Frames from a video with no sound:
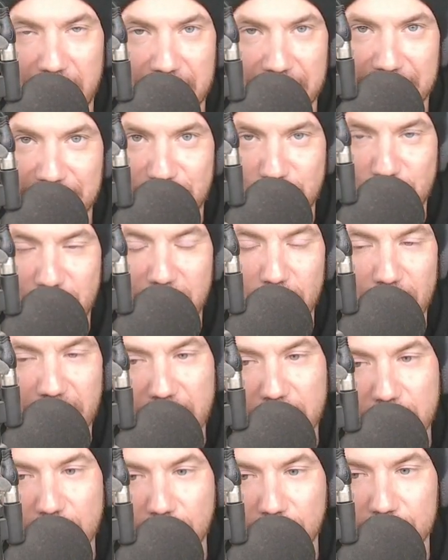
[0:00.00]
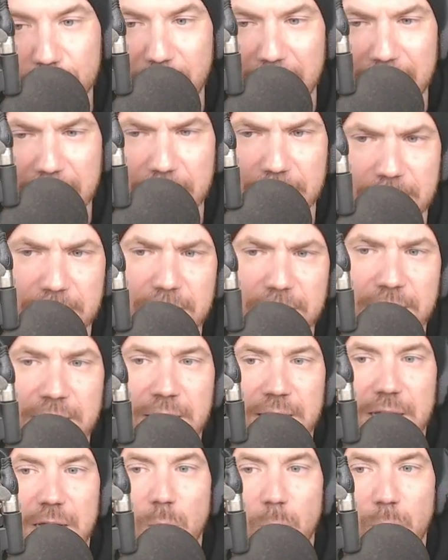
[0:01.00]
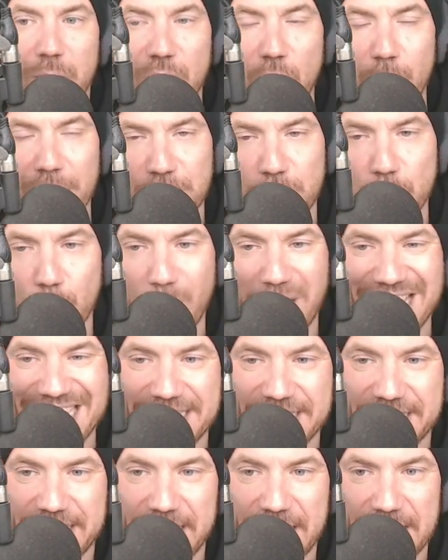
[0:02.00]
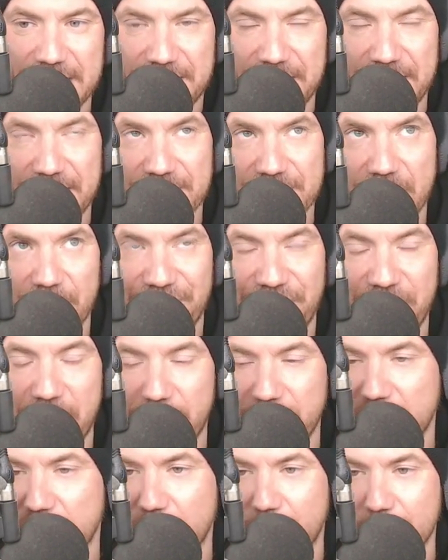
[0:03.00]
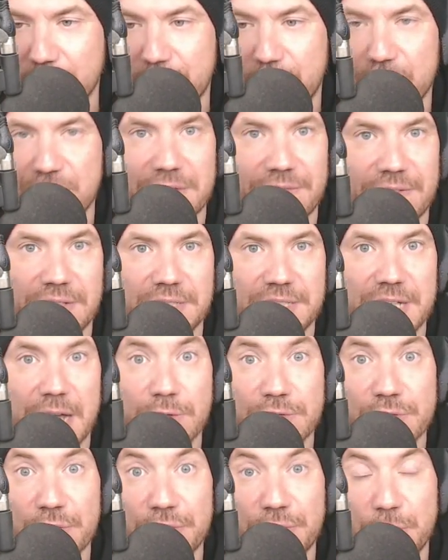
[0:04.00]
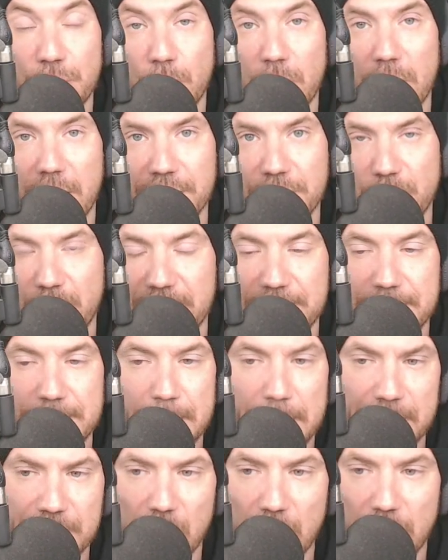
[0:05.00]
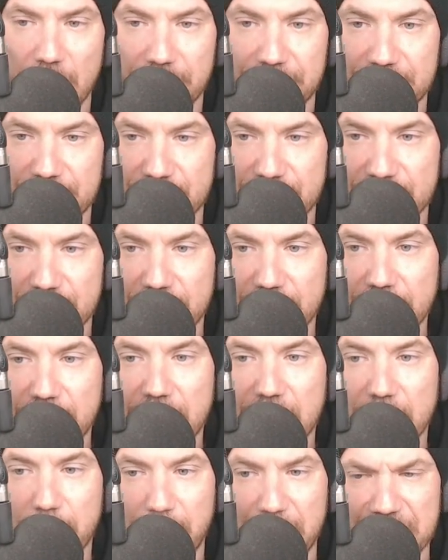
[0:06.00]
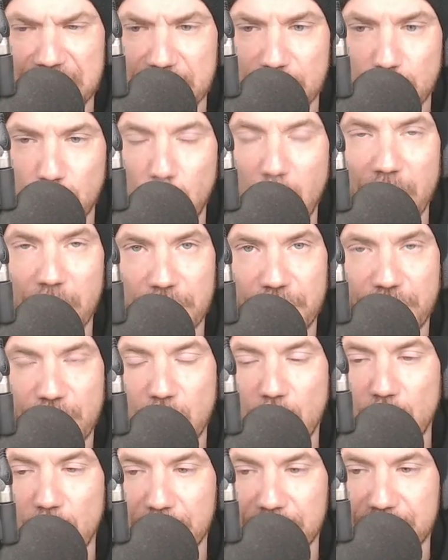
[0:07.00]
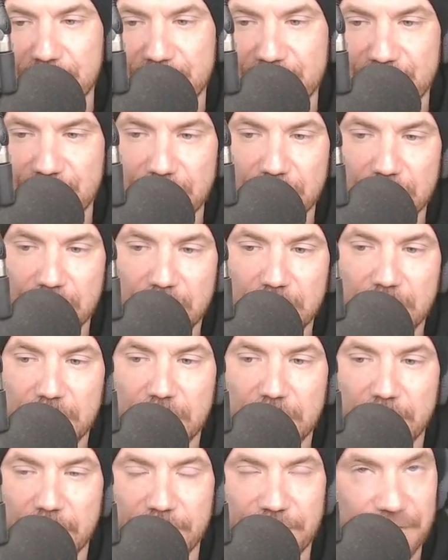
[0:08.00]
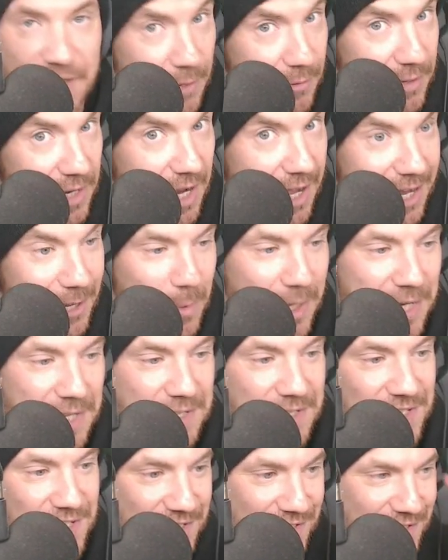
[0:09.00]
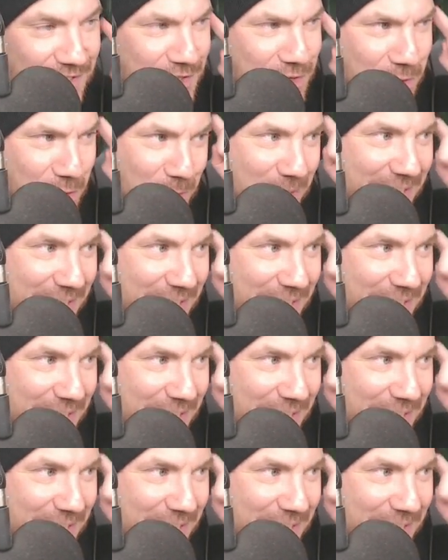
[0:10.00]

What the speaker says: into a really cool track. We go into white tees. These are very close to 7,200 yards. Pins at 1, of course. Very high winds. So an